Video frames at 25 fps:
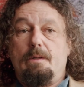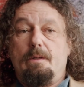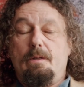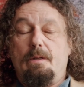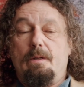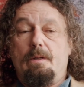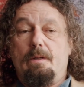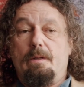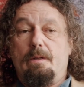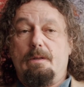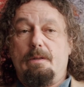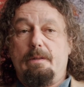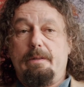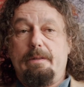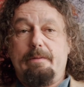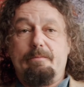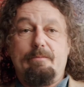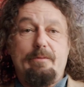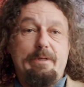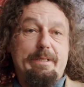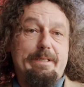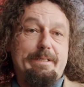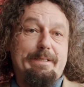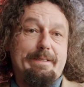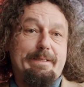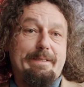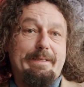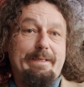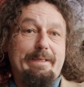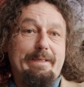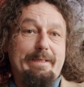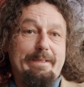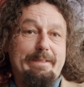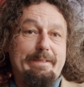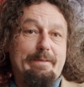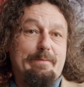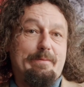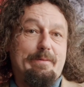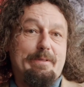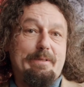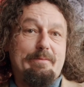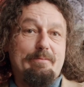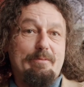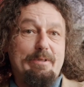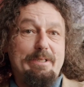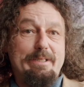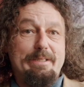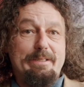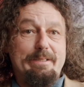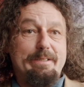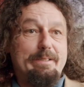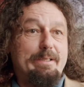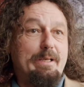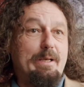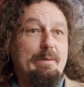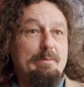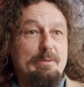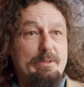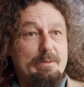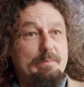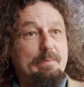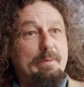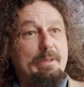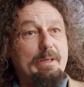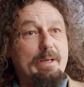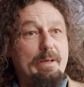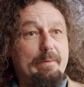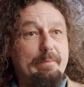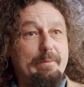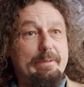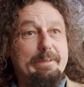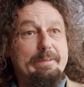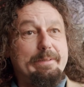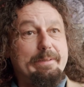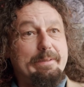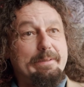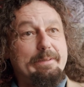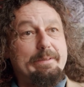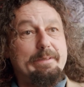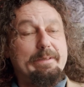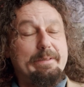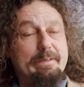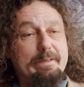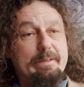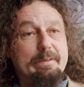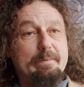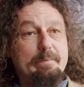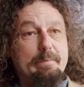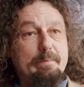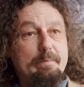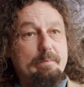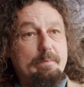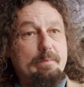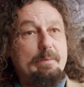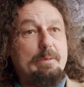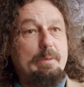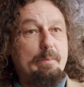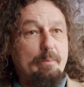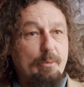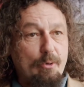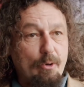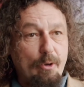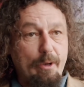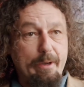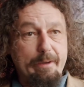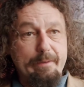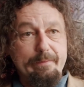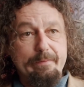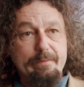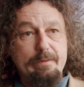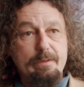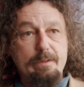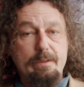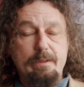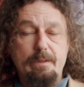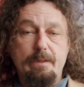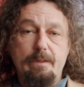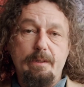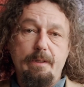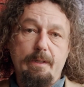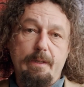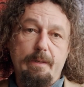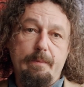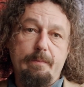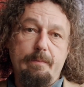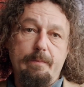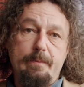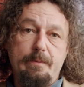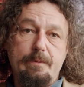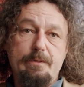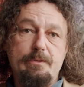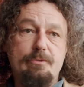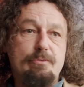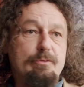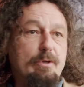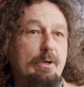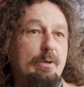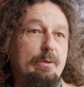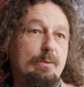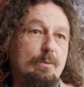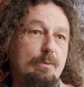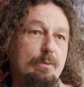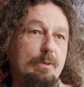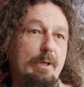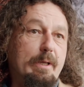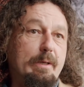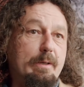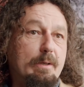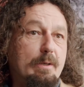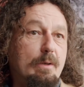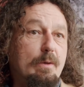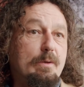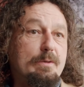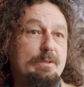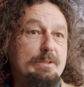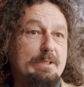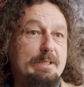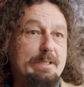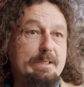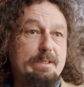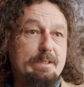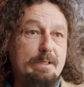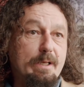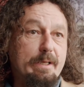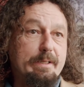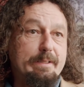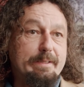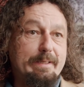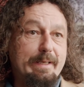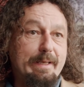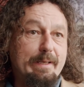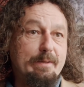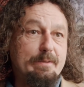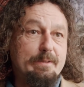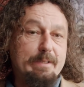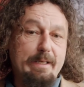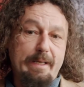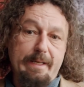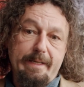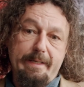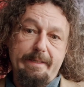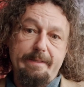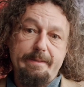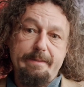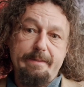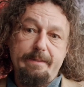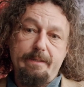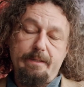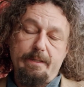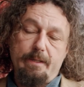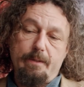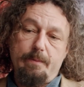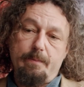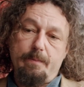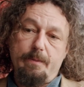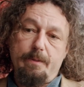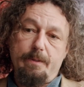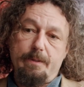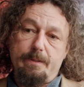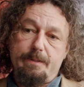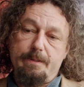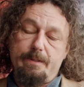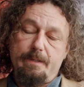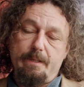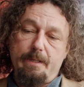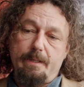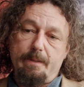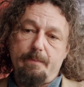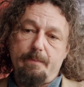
In recent years, obviously in recent times, it's become deprived and struggled, like a lot of seaside towns has, you know, but